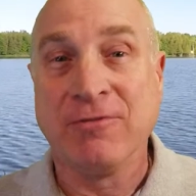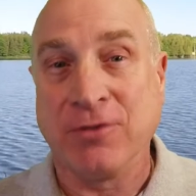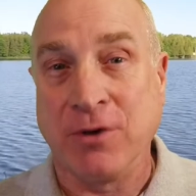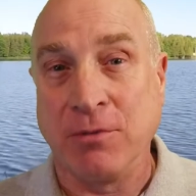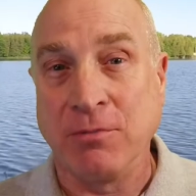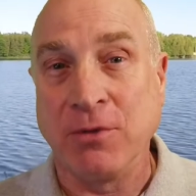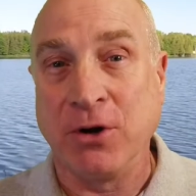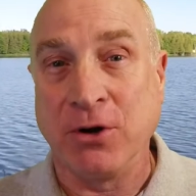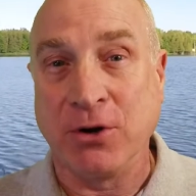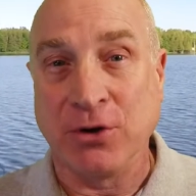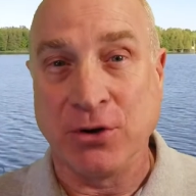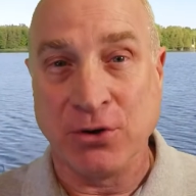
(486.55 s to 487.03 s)

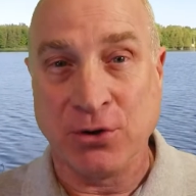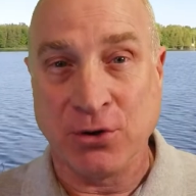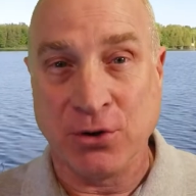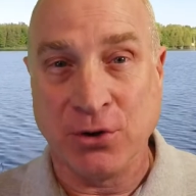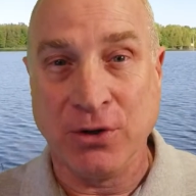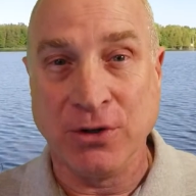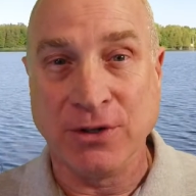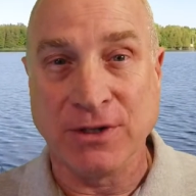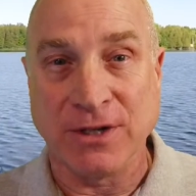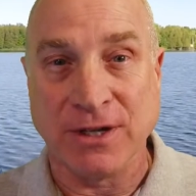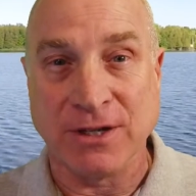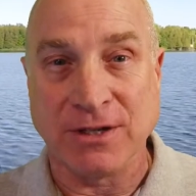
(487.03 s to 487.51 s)
from your
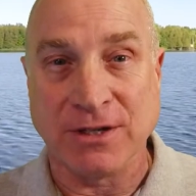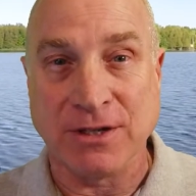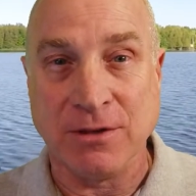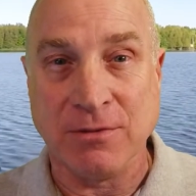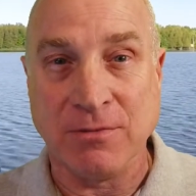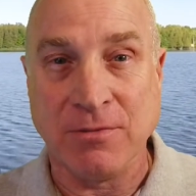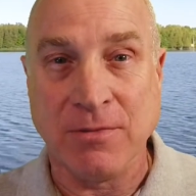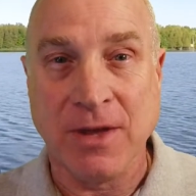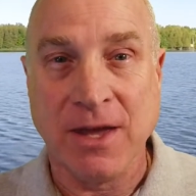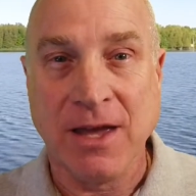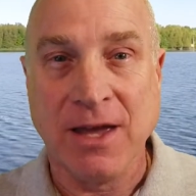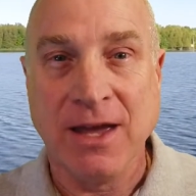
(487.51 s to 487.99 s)
control
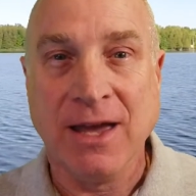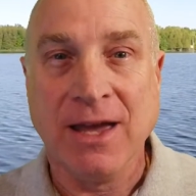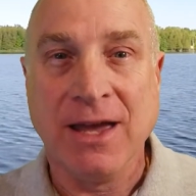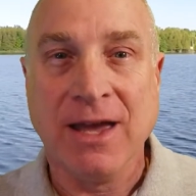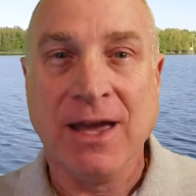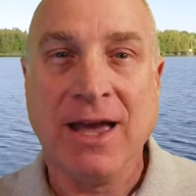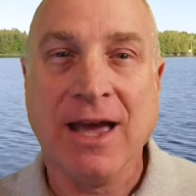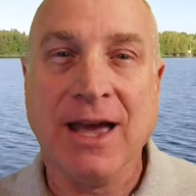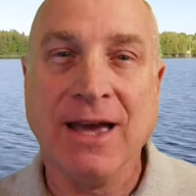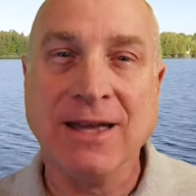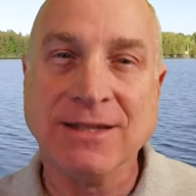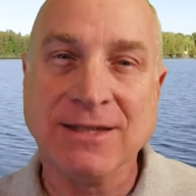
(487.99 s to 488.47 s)
system,
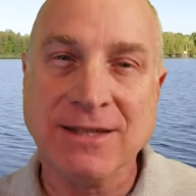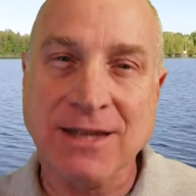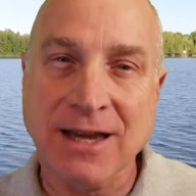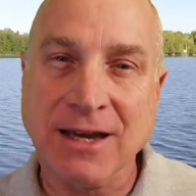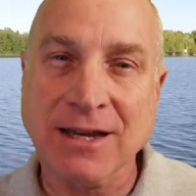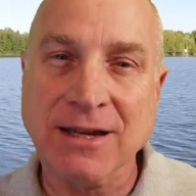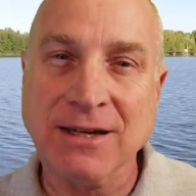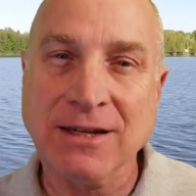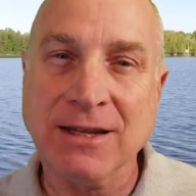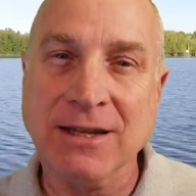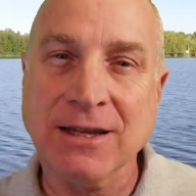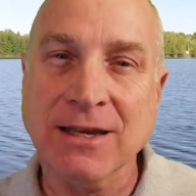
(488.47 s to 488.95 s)
and
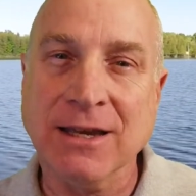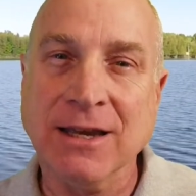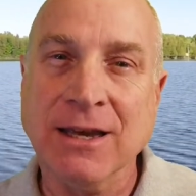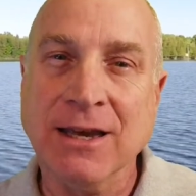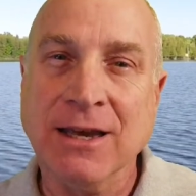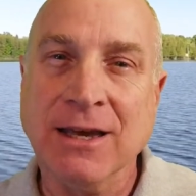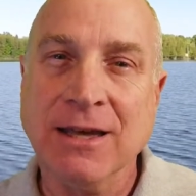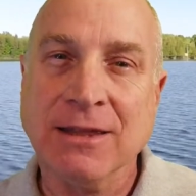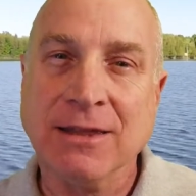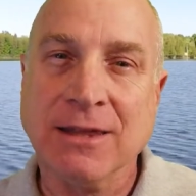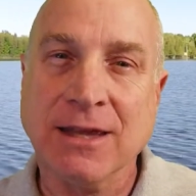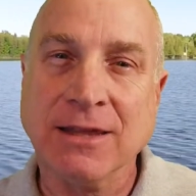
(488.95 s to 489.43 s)
secondly,
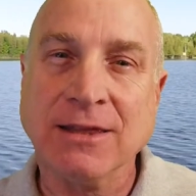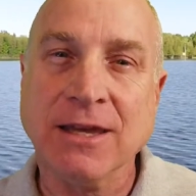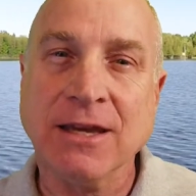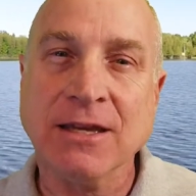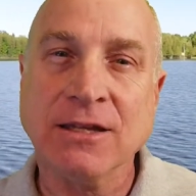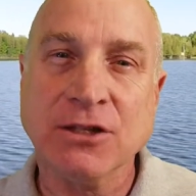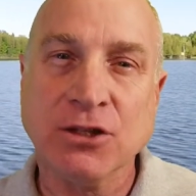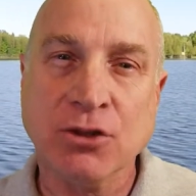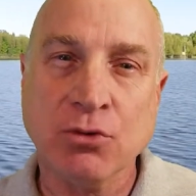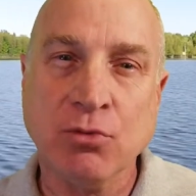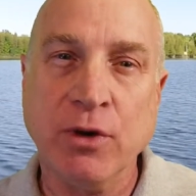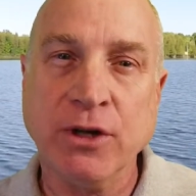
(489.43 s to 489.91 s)
that they
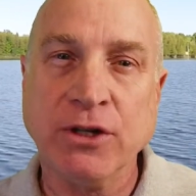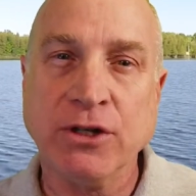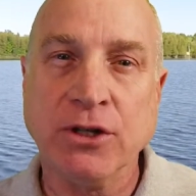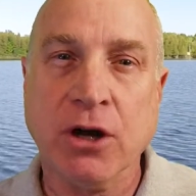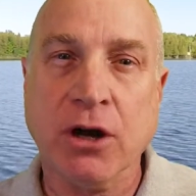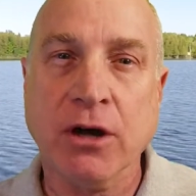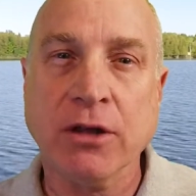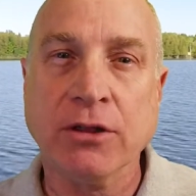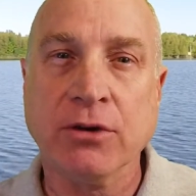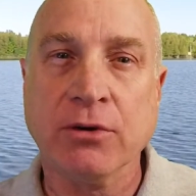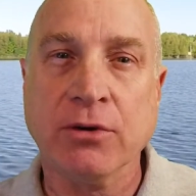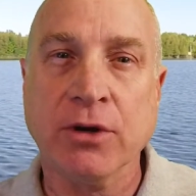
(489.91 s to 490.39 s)
switch
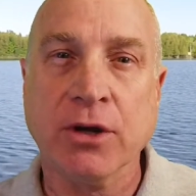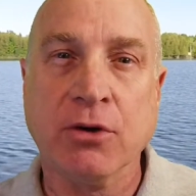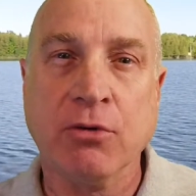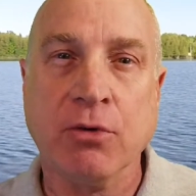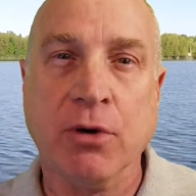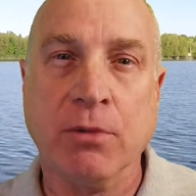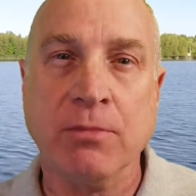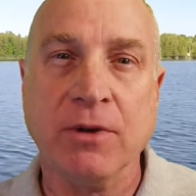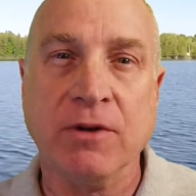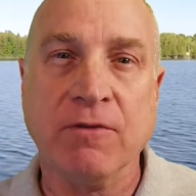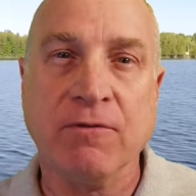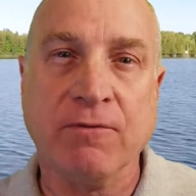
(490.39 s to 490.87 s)
on their
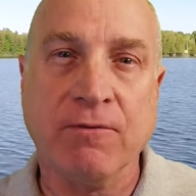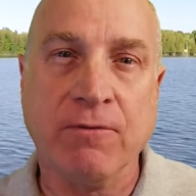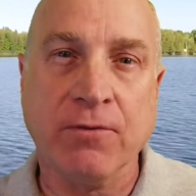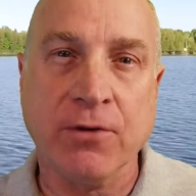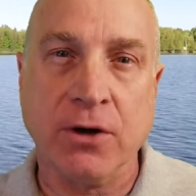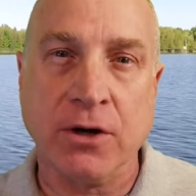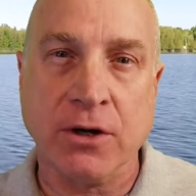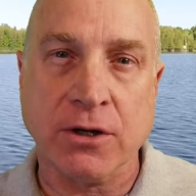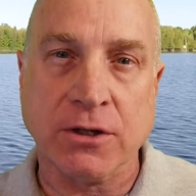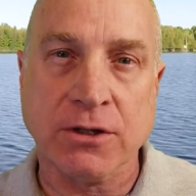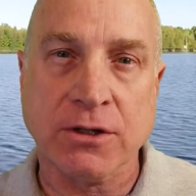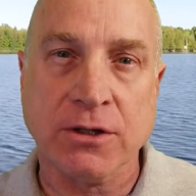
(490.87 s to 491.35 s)
equipment
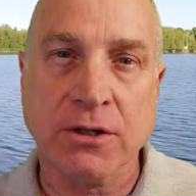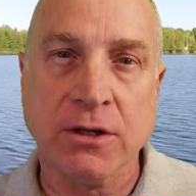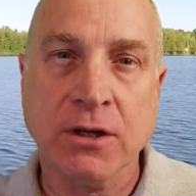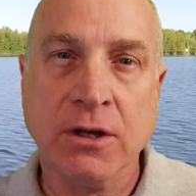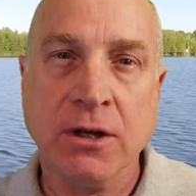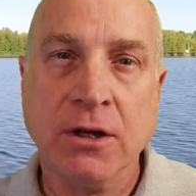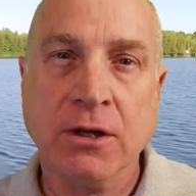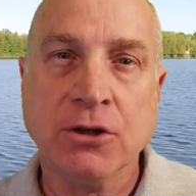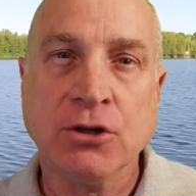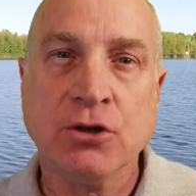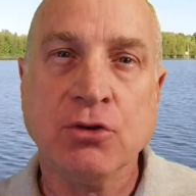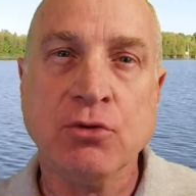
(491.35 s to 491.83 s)
first
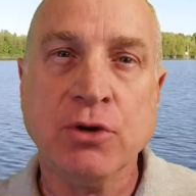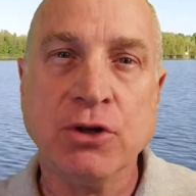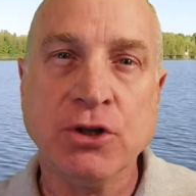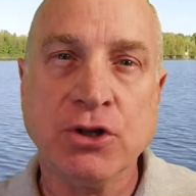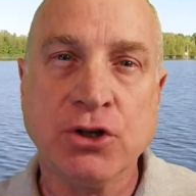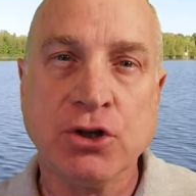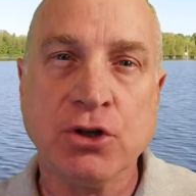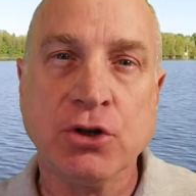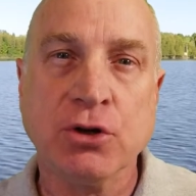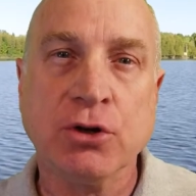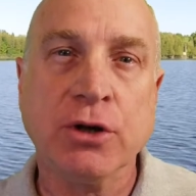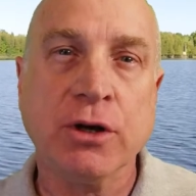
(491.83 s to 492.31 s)
to
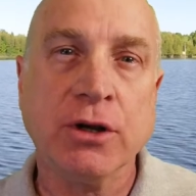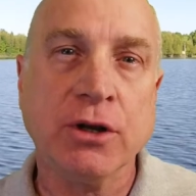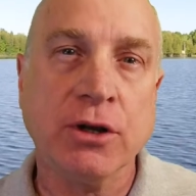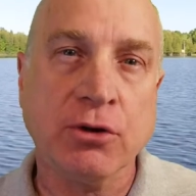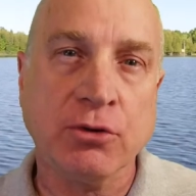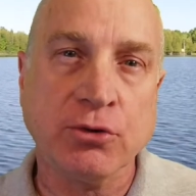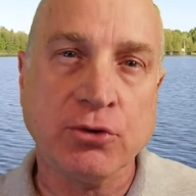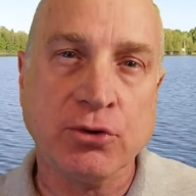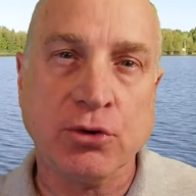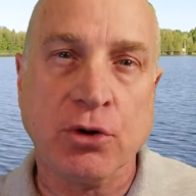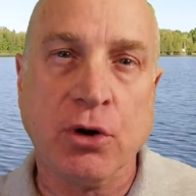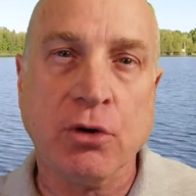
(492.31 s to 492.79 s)
ensure
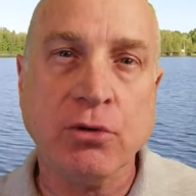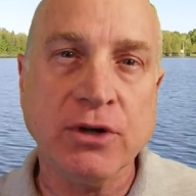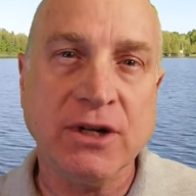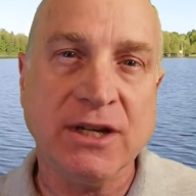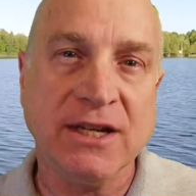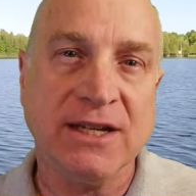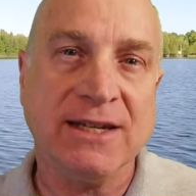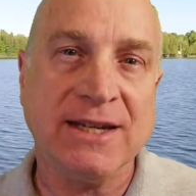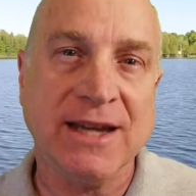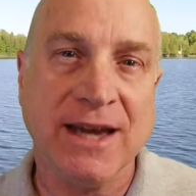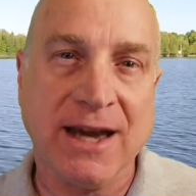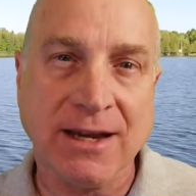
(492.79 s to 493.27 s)
your drone
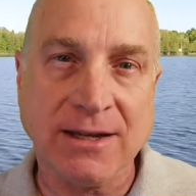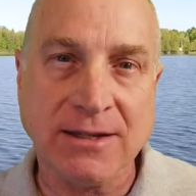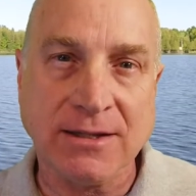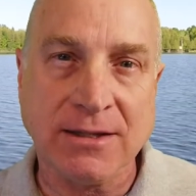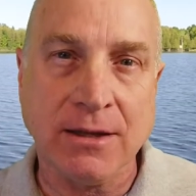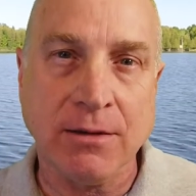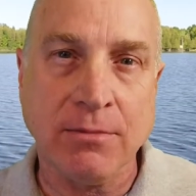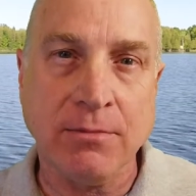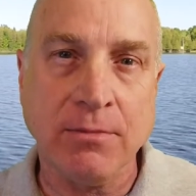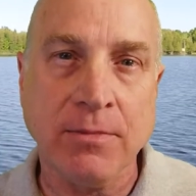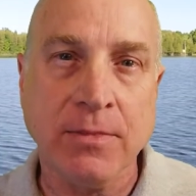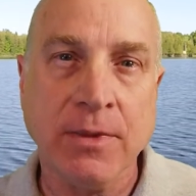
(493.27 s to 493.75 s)
detects
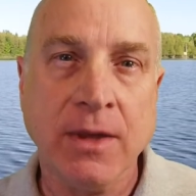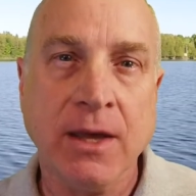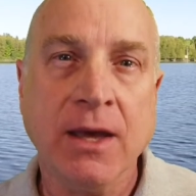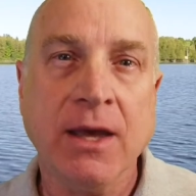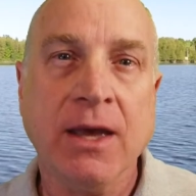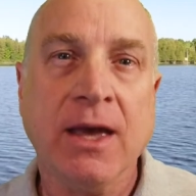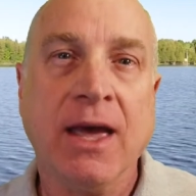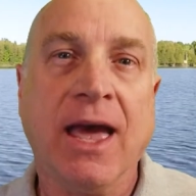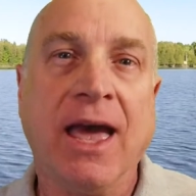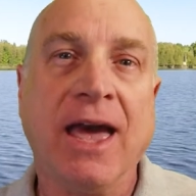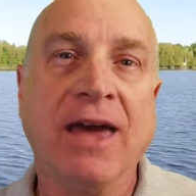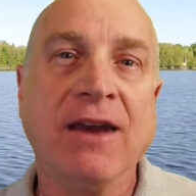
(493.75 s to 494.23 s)
them
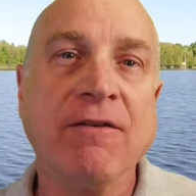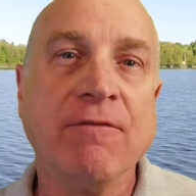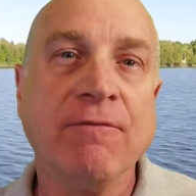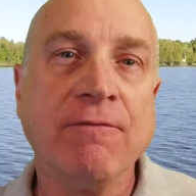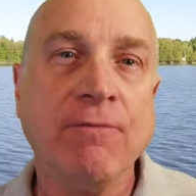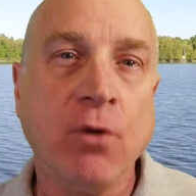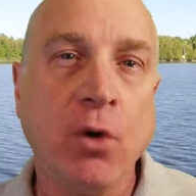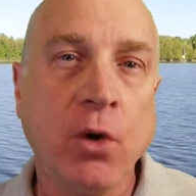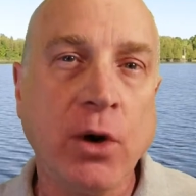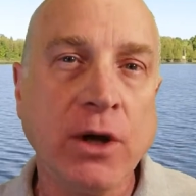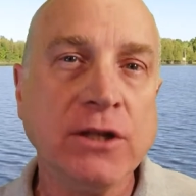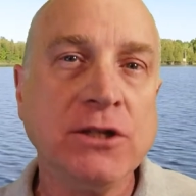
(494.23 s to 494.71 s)
and
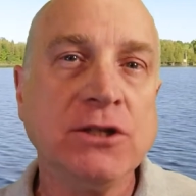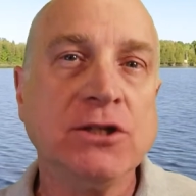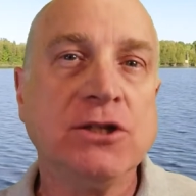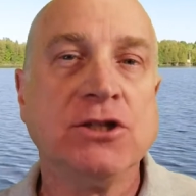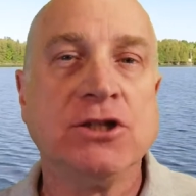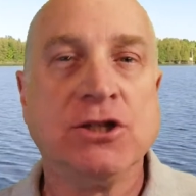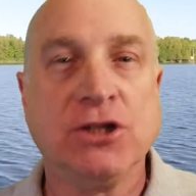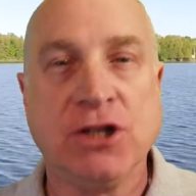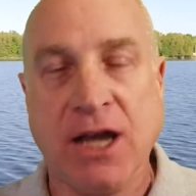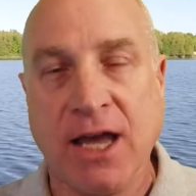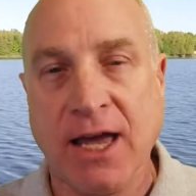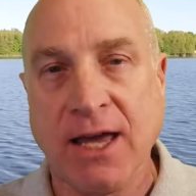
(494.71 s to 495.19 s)
avoids
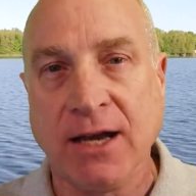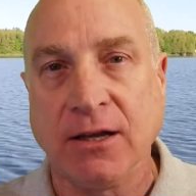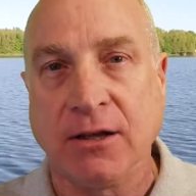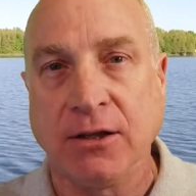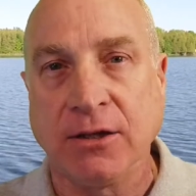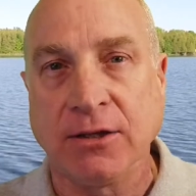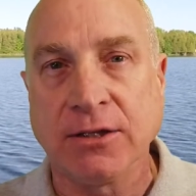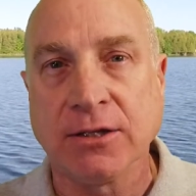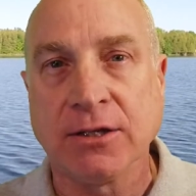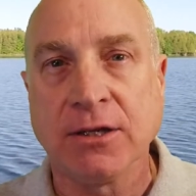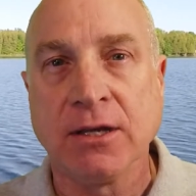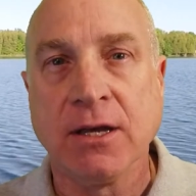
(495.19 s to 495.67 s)

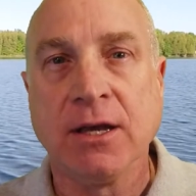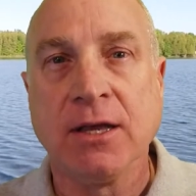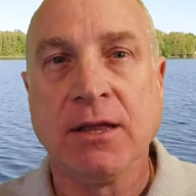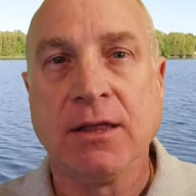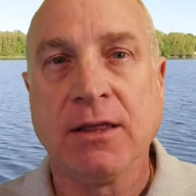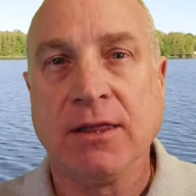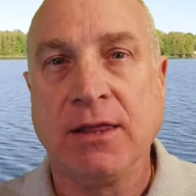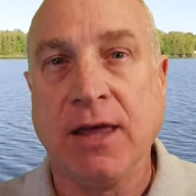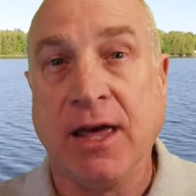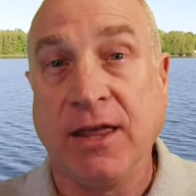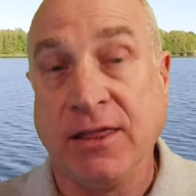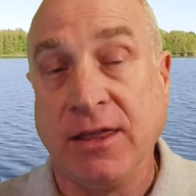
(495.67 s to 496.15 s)
channels
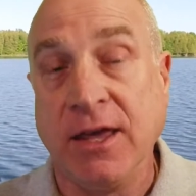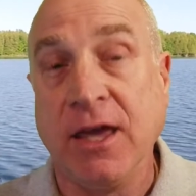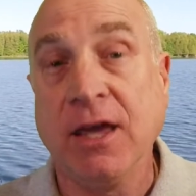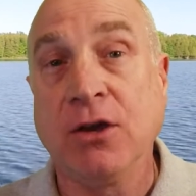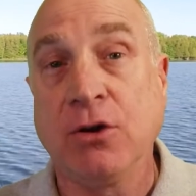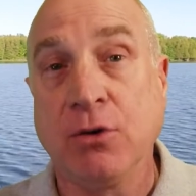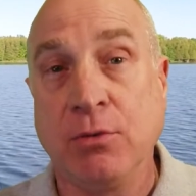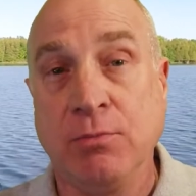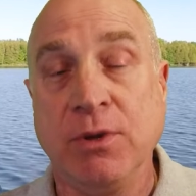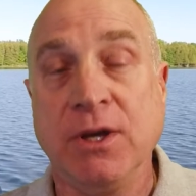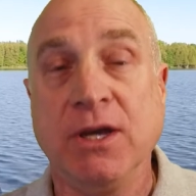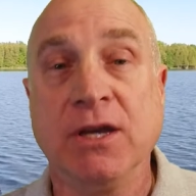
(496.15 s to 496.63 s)
that they
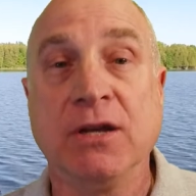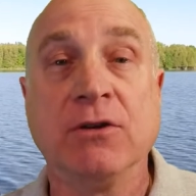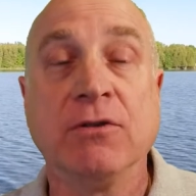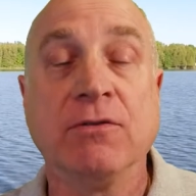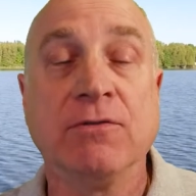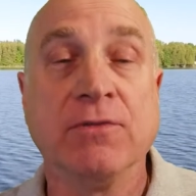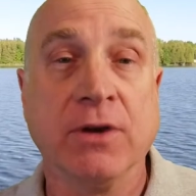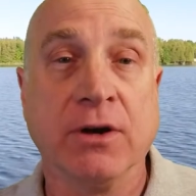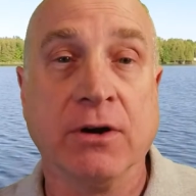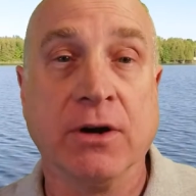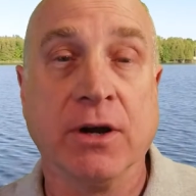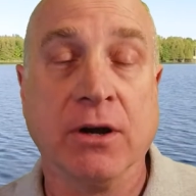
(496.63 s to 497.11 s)
could be
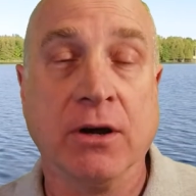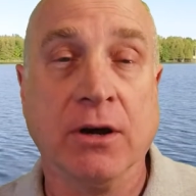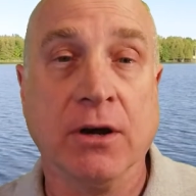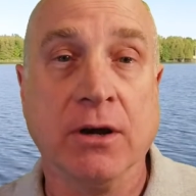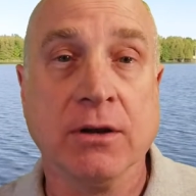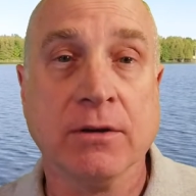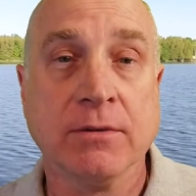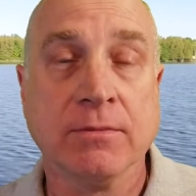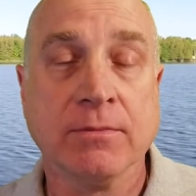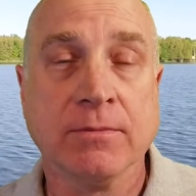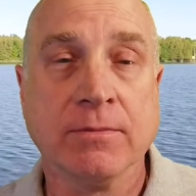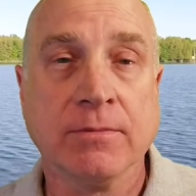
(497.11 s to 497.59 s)
interfering
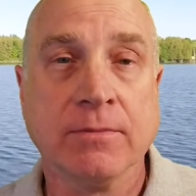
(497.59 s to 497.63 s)
on.